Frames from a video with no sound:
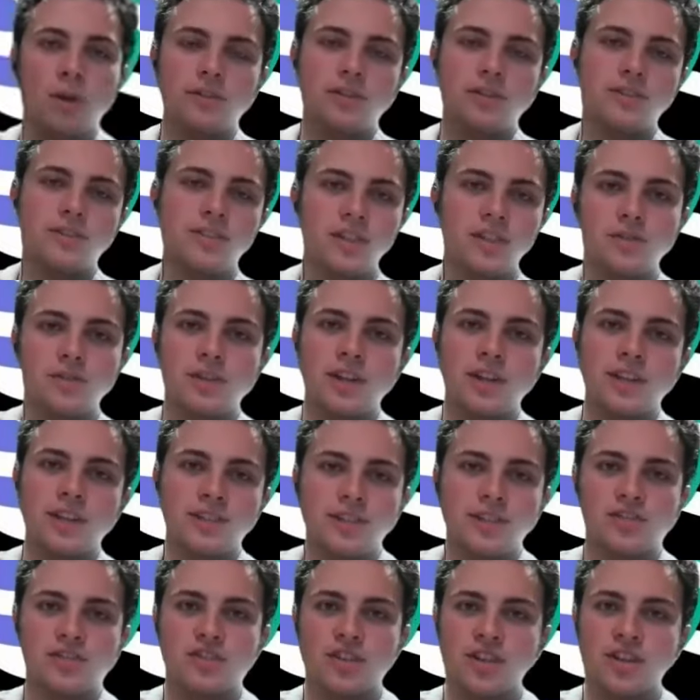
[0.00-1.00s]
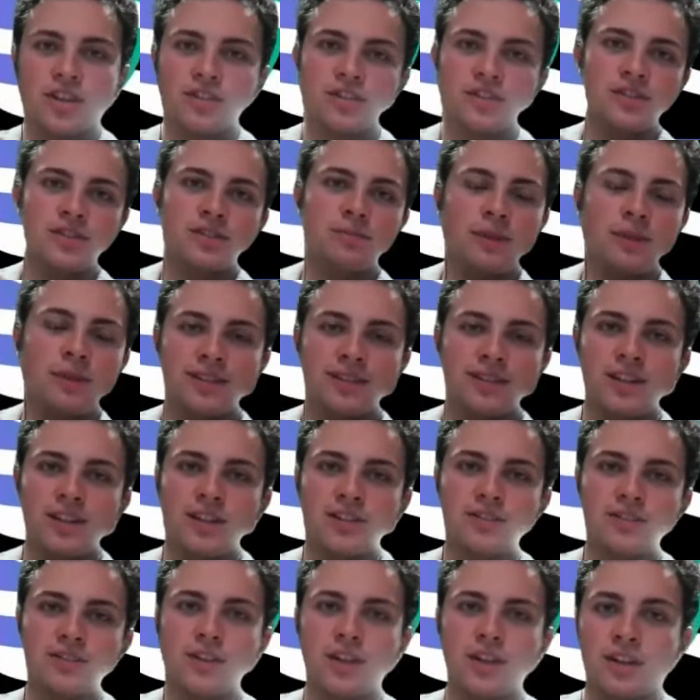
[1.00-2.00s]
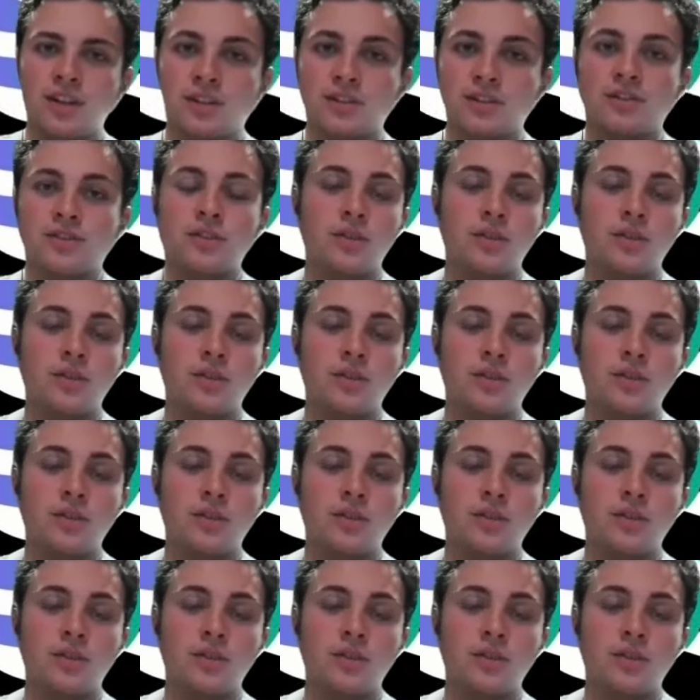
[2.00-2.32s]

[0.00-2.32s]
decentralized exchanges based on Solana,